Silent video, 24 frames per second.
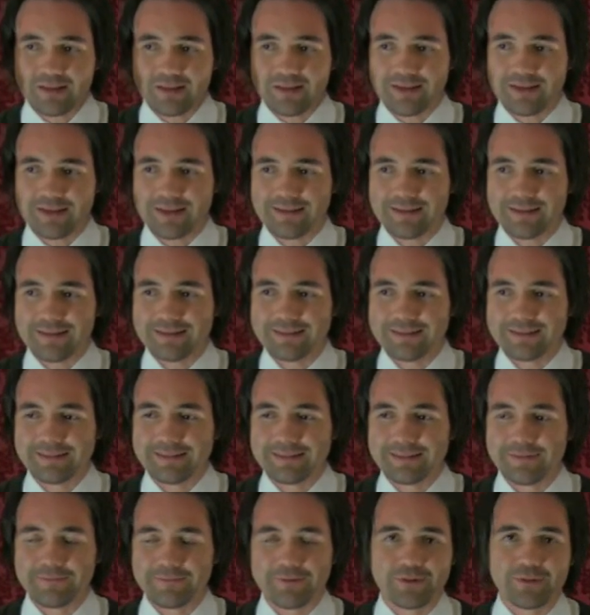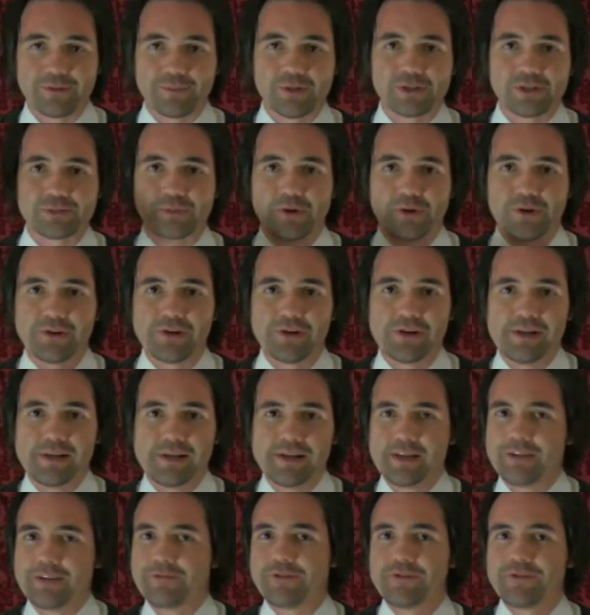that uh, for the most part,
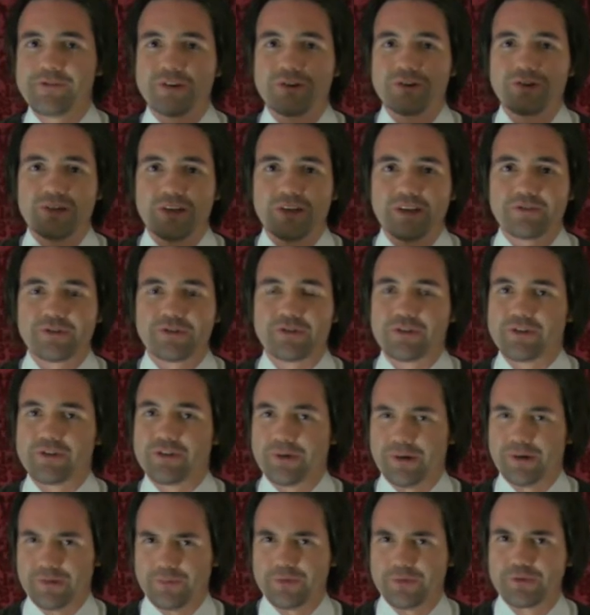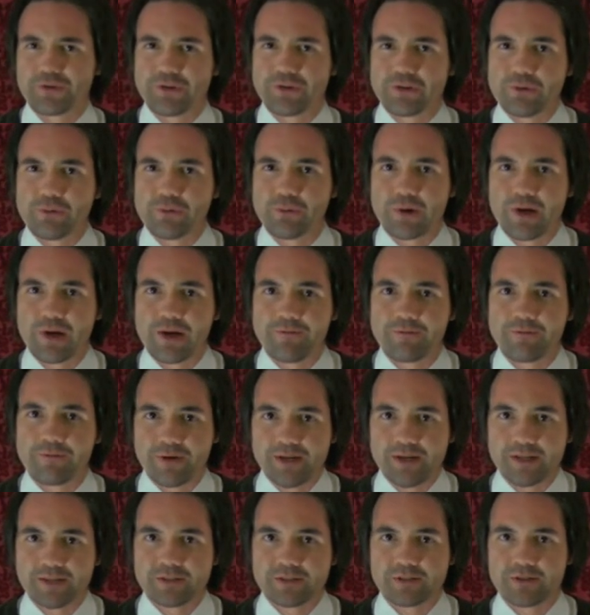even if you don't have children, you know, I'm sure you would have
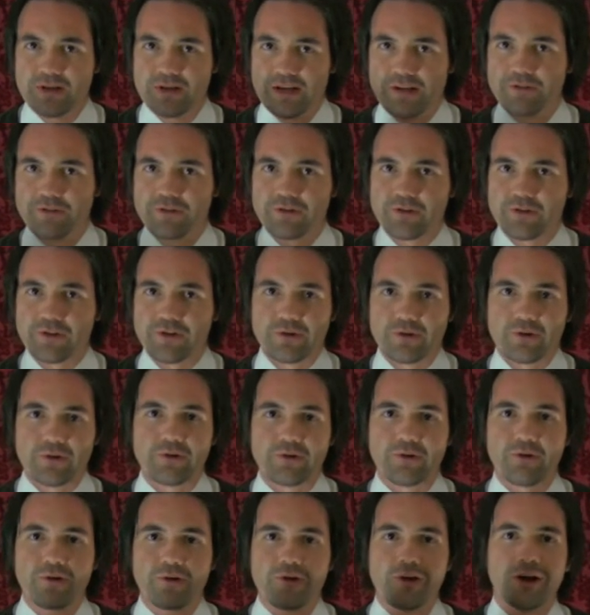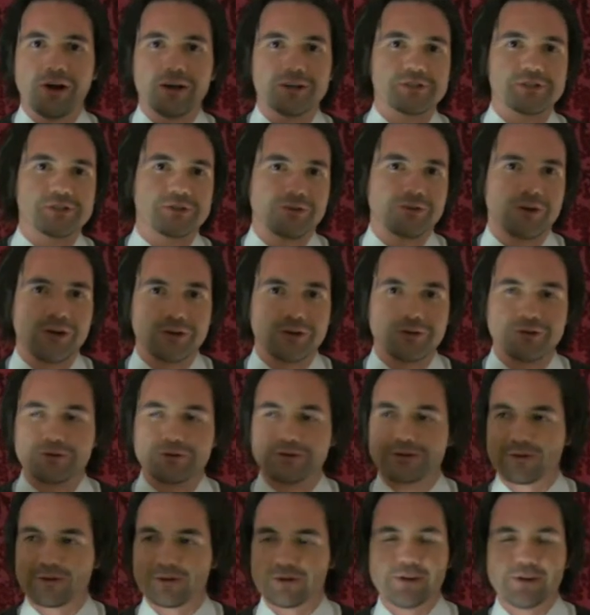friends who have children, or, or aunts or
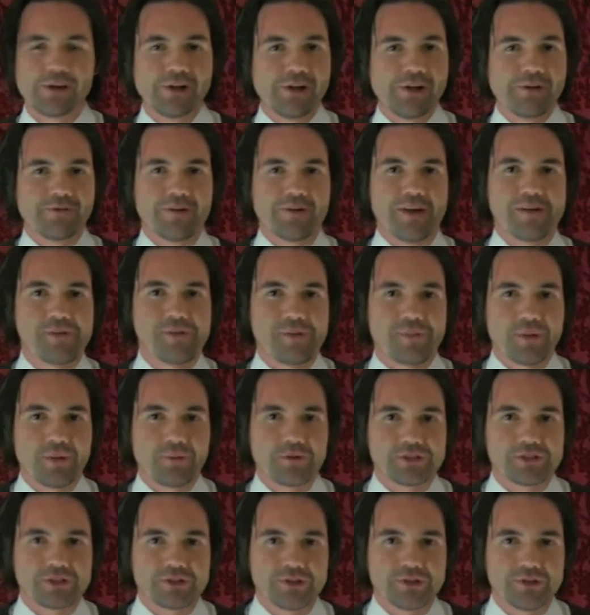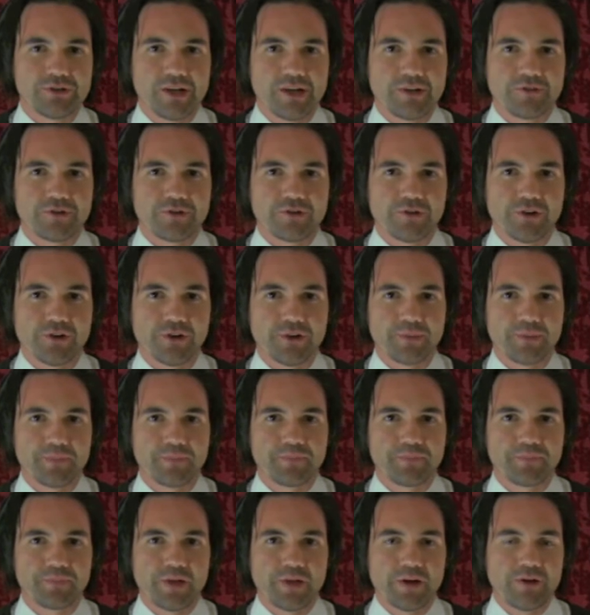uncles or family members who do have children.
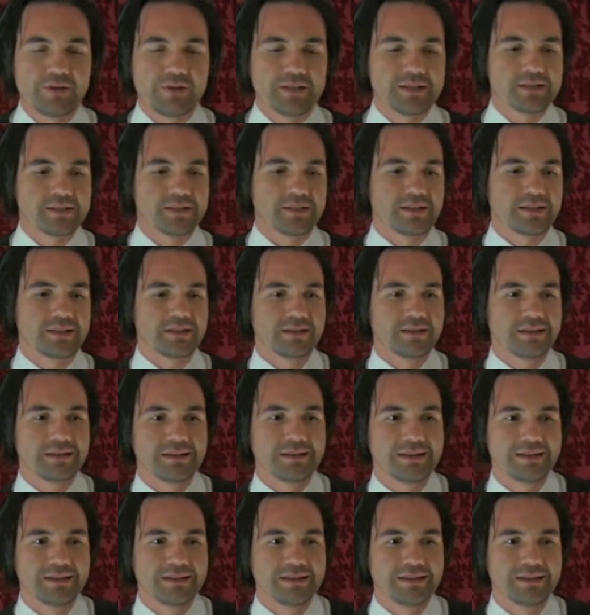You know, it's uh,